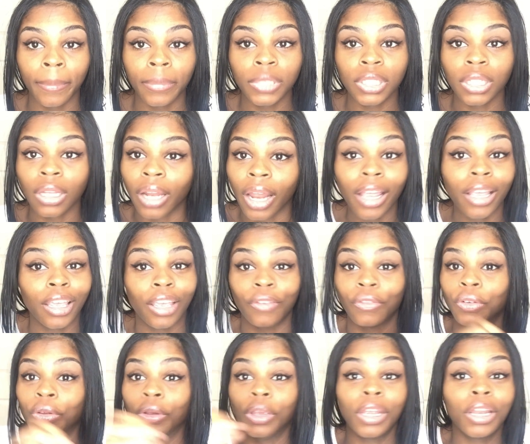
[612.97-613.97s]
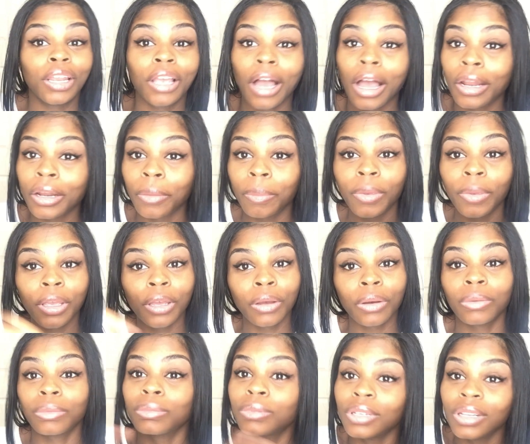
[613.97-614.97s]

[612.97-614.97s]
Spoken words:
So they give you any kind of pill,